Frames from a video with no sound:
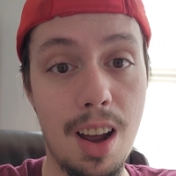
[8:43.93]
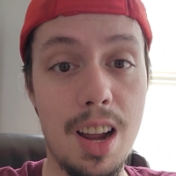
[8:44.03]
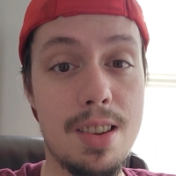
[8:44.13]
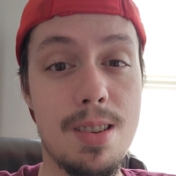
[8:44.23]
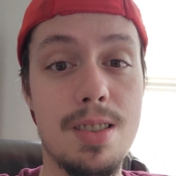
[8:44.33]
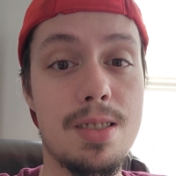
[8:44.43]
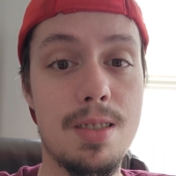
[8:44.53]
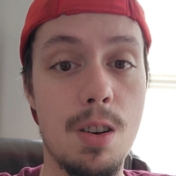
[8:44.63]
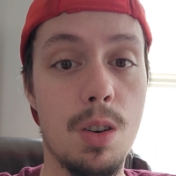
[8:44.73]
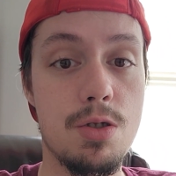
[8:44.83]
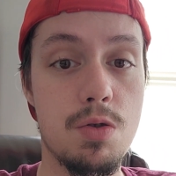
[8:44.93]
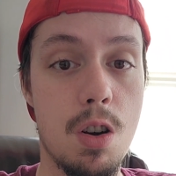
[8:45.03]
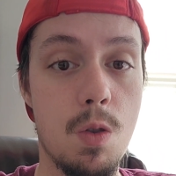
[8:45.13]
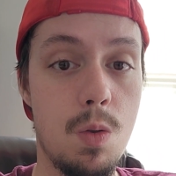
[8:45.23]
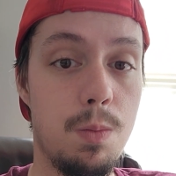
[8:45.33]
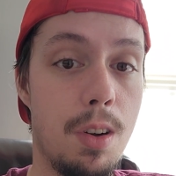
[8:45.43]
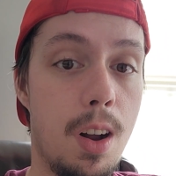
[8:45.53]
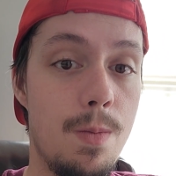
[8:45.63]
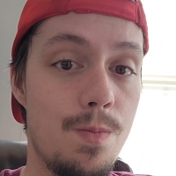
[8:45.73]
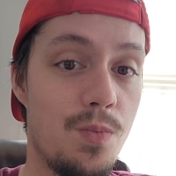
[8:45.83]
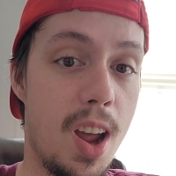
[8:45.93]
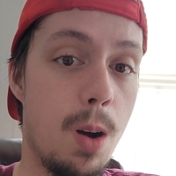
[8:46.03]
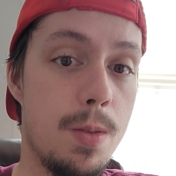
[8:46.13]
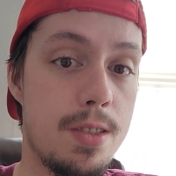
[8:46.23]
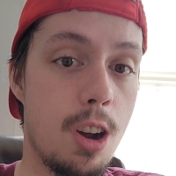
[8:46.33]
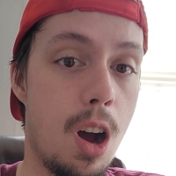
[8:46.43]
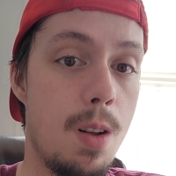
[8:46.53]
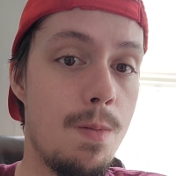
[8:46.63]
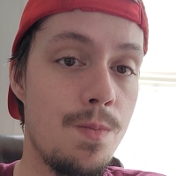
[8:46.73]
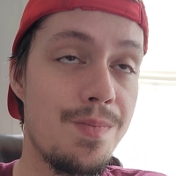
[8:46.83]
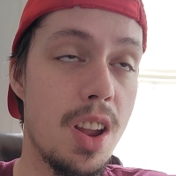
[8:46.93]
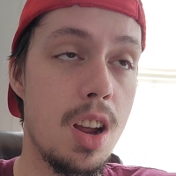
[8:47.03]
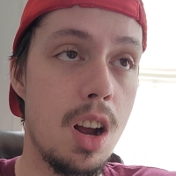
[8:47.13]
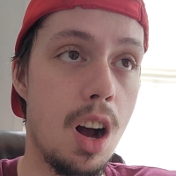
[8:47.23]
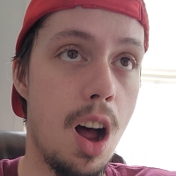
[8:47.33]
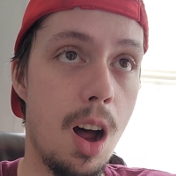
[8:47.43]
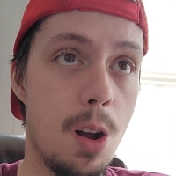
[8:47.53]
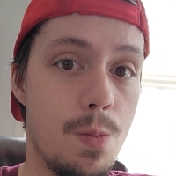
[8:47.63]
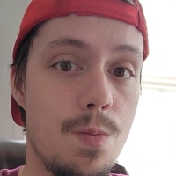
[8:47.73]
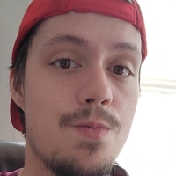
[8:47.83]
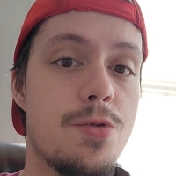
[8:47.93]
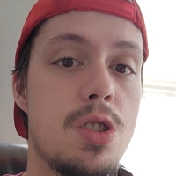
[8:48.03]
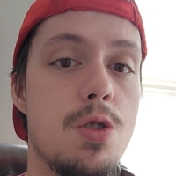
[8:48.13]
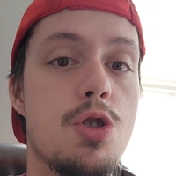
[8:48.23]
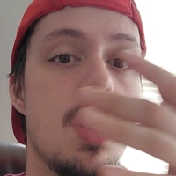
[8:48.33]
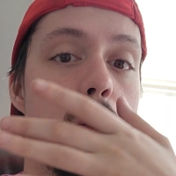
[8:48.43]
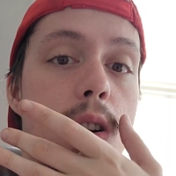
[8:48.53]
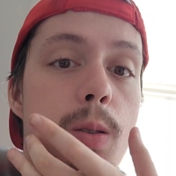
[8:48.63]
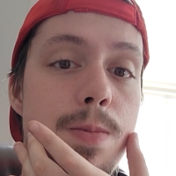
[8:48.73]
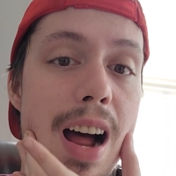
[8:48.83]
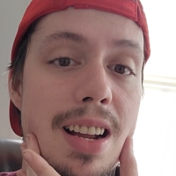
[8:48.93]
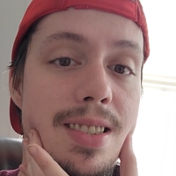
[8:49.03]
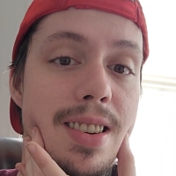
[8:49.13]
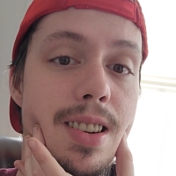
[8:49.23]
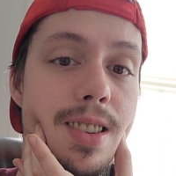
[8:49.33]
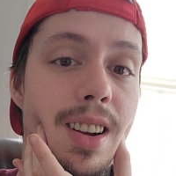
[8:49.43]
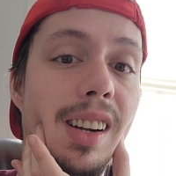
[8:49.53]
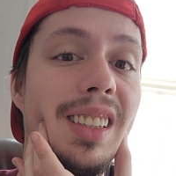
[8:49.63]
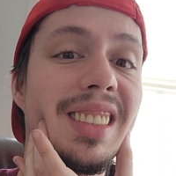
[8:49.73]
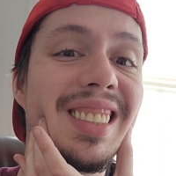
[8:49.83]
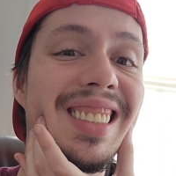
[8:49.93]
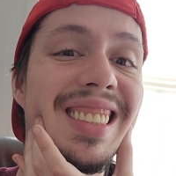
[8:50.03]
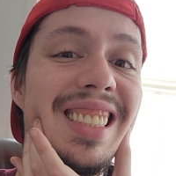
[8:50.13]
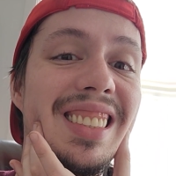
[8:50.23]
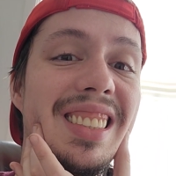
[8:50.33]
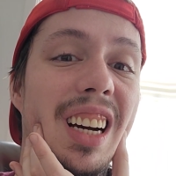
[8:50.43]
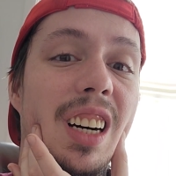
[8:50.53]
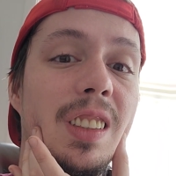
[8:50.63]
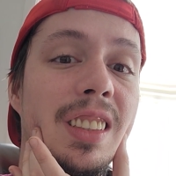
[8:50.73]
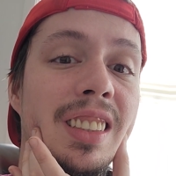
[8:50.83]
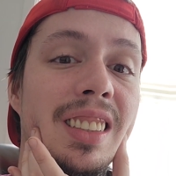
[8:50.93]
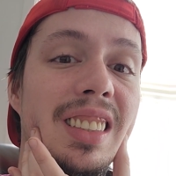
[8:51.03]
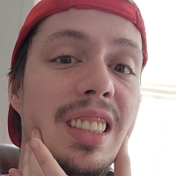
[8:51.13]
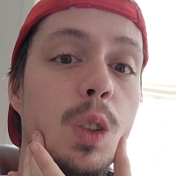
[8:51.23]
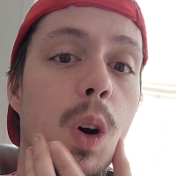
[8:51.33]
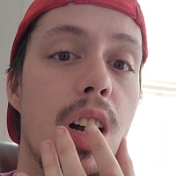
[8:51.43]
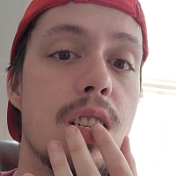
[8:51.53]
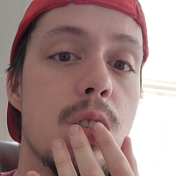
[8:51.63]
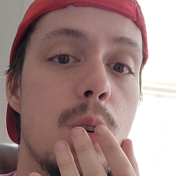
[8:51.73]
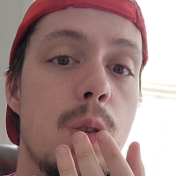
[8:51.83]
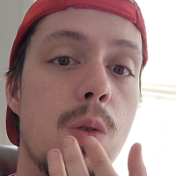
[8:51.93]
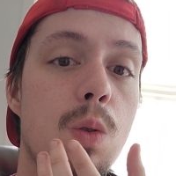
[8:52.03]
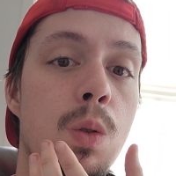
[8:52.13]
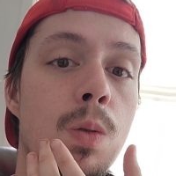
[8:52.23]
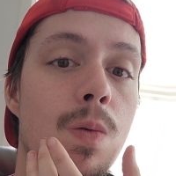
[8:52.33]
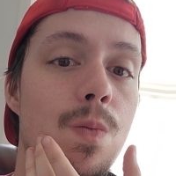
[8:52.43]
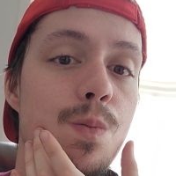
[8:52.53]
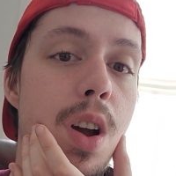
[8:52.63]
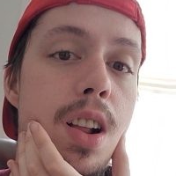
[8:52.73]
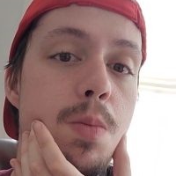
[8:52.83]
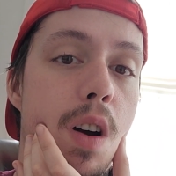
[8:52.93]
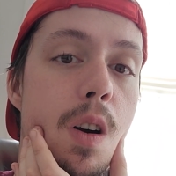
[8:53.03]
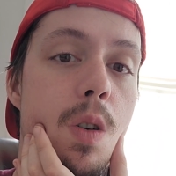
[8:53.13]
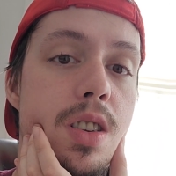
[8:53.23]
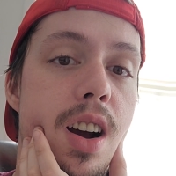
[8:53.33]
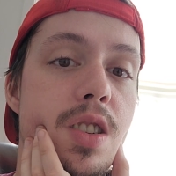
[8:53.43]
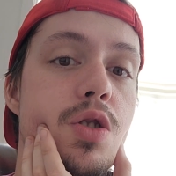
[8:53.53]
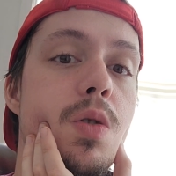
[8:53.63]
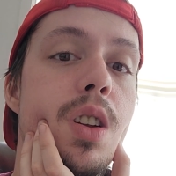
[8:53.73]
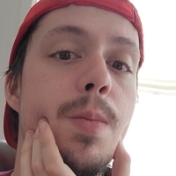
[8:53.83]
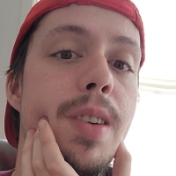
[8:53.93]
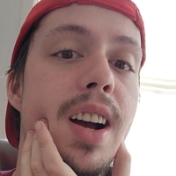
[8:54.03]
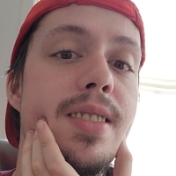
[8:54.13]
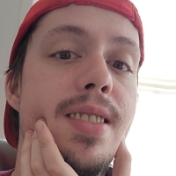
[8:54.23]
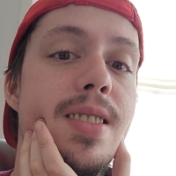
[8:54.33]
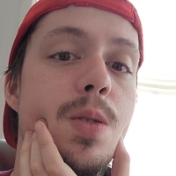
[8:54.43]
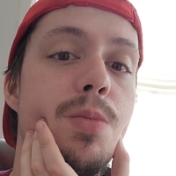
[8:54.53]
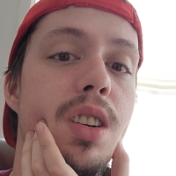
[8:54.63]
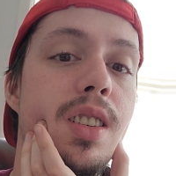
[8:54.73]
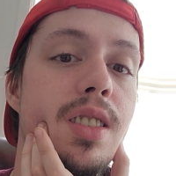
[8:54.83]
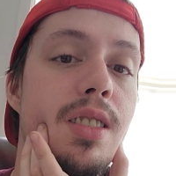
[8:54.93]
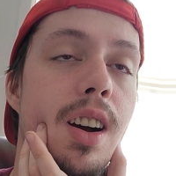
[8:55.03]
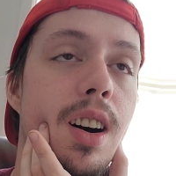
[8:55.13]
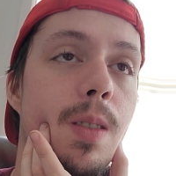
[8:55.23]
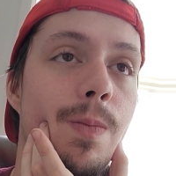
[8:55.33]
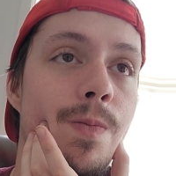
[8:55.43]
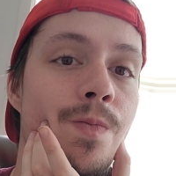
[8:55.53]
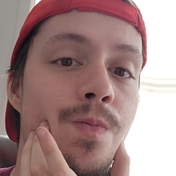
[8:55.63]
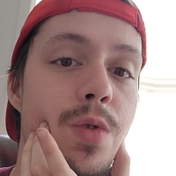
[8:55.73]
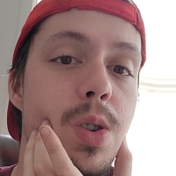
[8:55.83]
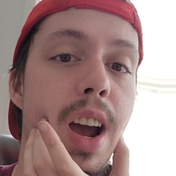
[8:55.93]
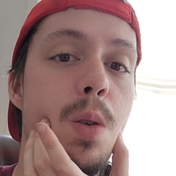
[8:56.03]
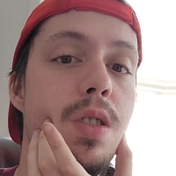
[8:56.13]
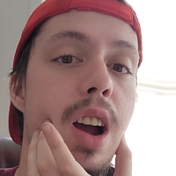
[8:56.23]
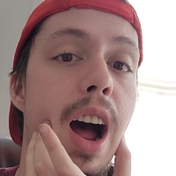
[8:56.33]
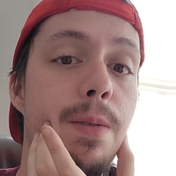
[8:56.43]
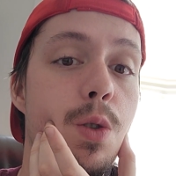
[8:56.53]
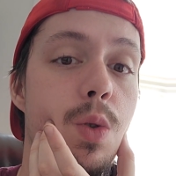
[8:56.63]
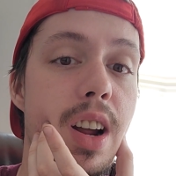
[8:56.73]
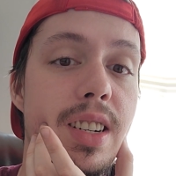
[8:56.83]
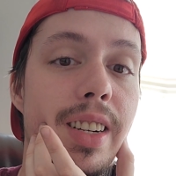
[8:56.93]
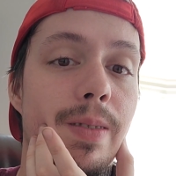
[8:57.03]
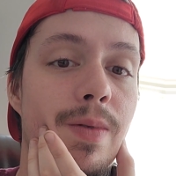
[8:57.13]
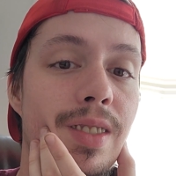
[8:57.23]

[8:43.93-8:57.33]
it's still a struggle, but they help me taught to chew your back teeth. So you want to mainly prioritize chewing the back teeth as much as you can when you have food in it.